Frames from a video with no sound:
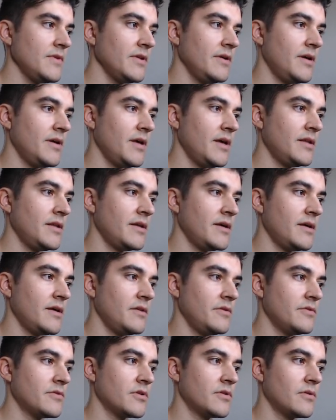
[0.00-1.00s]
And
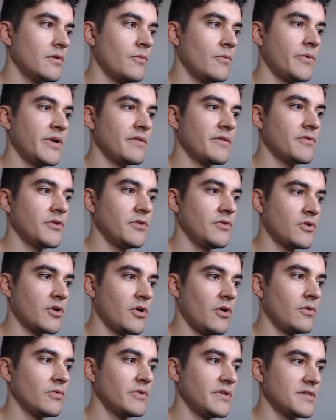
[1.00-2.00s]
then whenever you
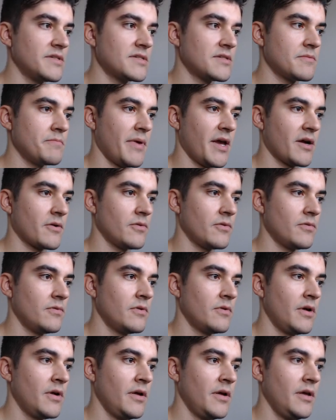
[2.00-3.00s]
call this
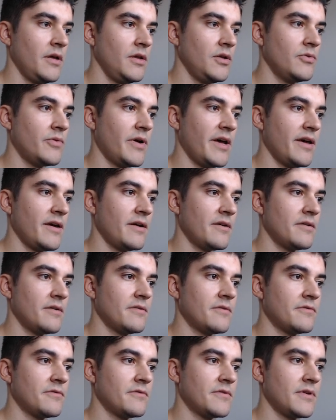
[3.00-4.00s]
macro, you
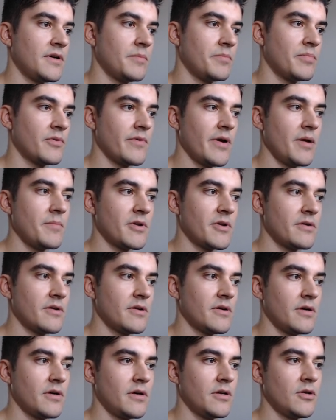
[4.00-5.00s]
have a
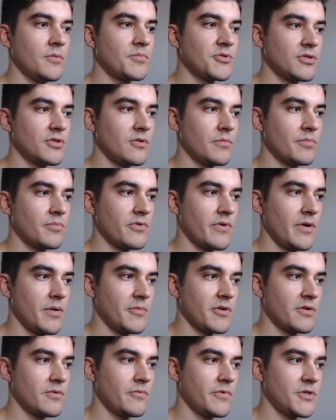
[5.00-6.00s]
parameter, an optional
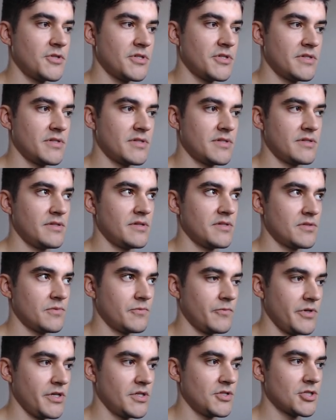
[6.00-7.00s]
parameter, which is this
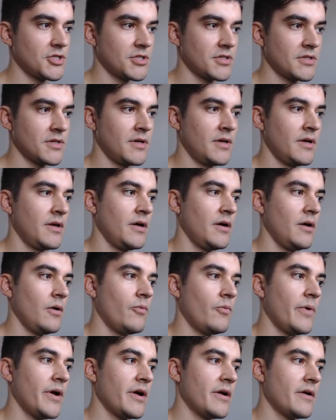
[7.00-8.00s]
which,
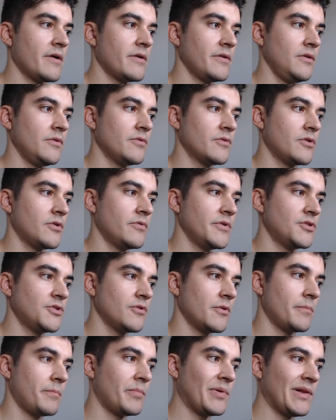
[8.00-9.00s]
where you're going to
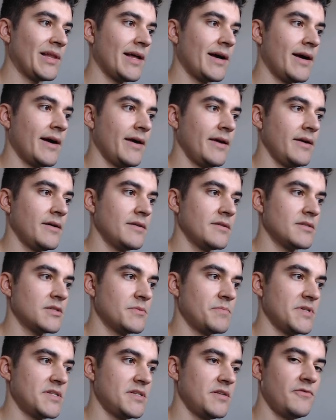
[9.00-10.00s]
apply a
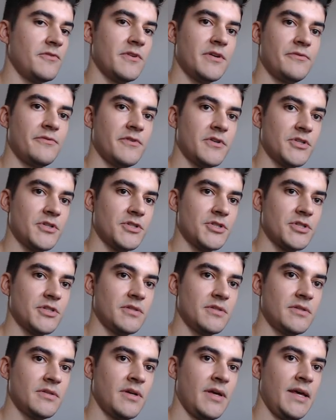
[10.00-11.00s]
specific
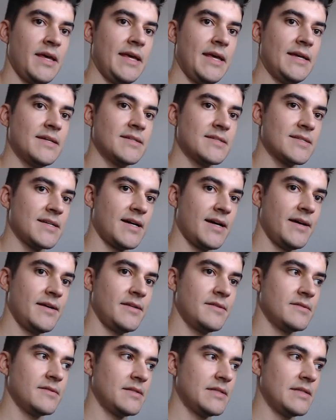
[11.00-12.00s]
function
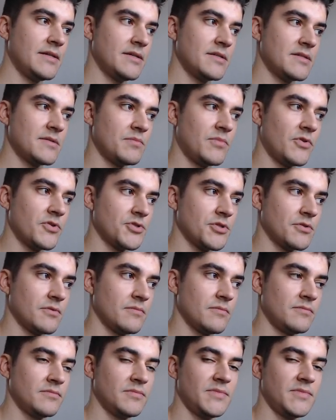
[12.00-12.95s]
inside this module.